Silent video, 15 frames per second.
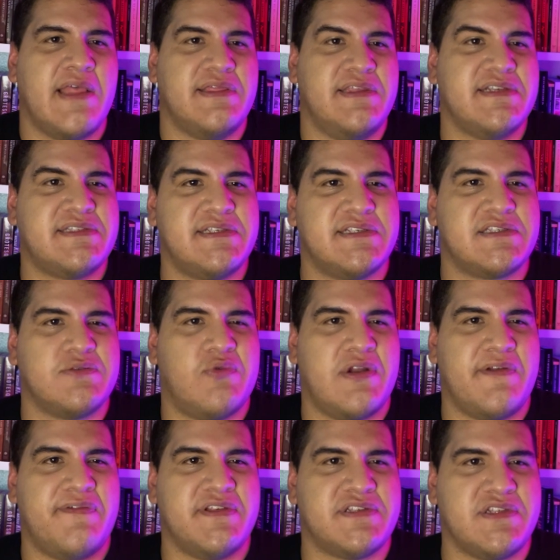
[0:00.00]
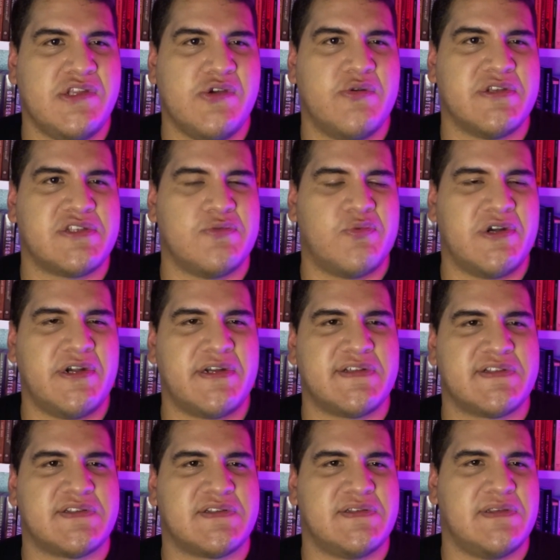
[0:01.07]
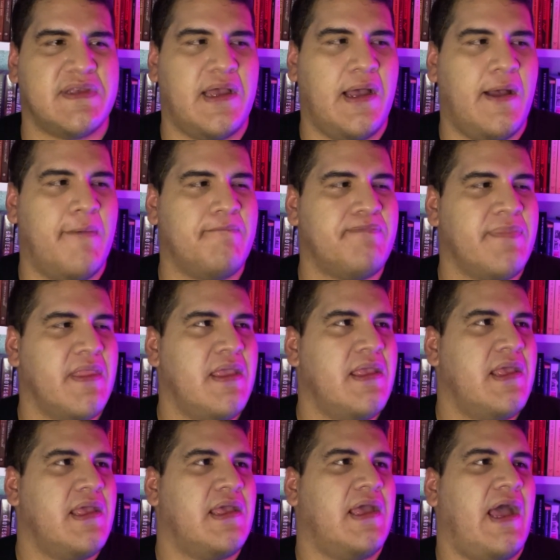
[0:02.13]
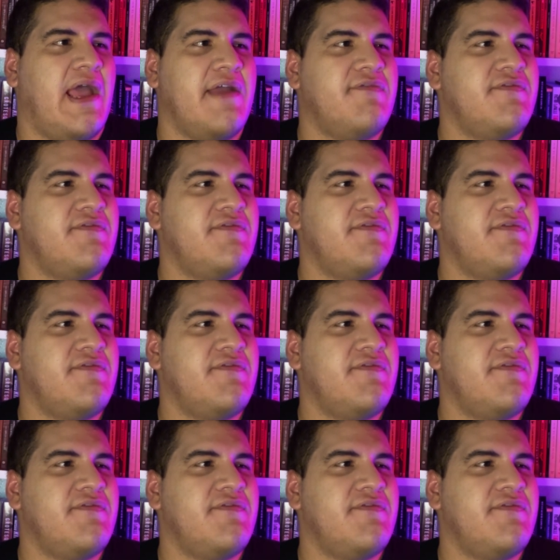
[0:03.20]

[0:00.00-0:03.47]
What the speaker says: This is one of his newest works. I